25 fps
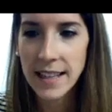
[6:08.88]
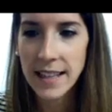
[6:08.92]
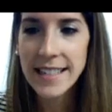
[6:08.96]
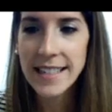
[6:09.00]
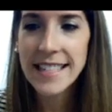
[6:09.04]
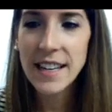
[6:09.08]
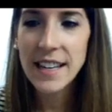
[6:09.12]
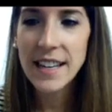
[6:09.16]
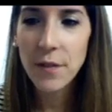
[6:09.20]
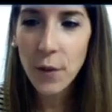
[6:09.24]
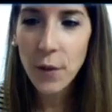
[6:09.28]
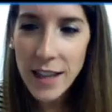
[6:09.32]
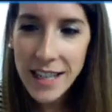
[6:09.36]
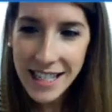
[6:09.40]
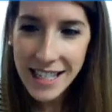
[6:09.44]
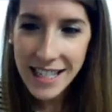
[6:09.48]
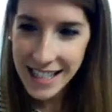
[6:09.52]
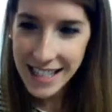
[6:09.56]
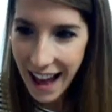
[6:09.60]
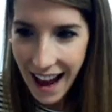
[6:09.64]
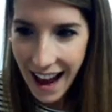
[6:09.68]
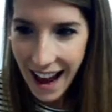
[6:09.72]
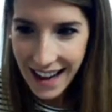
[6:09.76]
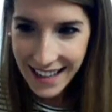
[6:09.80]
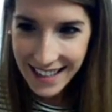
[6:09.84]
Different
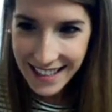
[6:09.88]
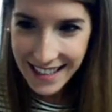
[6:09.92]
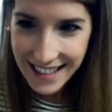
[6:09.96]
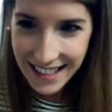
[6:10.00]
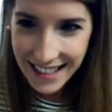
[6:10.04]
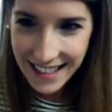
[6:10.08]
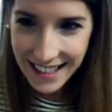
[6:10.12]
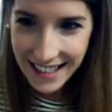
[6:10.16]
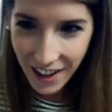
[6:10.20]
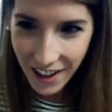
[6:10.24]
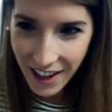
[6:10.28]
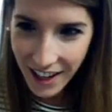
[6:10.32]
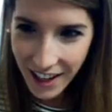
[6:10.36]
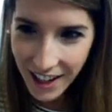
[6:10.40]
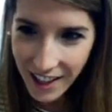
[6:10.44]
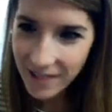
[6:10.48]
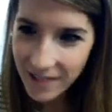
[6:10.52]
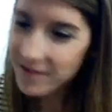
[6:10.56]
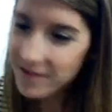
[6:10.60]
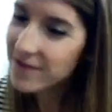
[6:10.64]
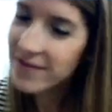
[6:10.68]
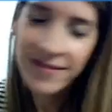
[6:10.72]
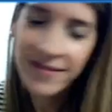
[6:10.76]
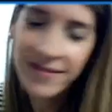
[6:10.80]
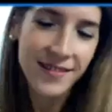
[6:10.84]
side
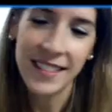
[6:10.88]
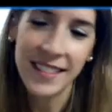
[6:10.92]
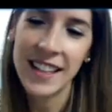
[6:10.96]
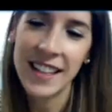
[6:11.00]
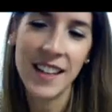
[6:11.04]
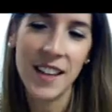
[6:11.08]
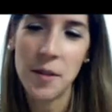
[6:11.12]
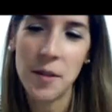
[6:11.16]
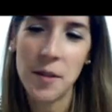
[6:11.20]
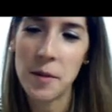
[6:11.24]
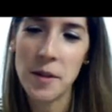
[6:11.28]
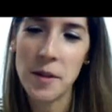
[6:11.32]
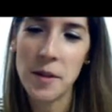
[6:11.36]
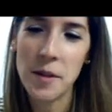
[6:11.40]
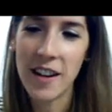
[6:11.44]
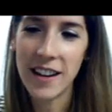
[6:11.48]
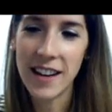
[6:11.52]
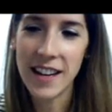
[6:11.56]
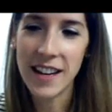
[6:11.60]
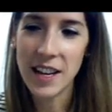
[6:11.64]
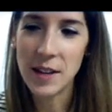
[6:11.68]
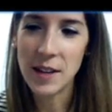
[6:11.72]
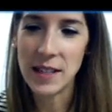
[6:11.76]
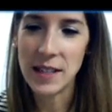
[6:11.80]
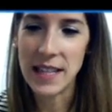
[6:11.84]
interior? We're not
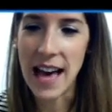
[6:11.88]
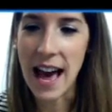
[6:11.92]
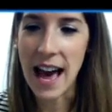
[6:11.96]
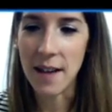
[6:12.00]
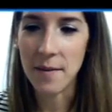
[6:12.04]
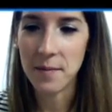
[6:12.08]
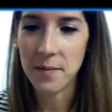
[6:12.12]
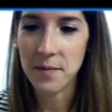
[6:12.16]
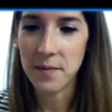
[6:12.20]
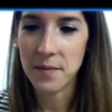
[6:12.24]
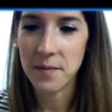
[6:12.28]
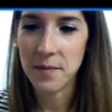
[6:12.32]
going to use that.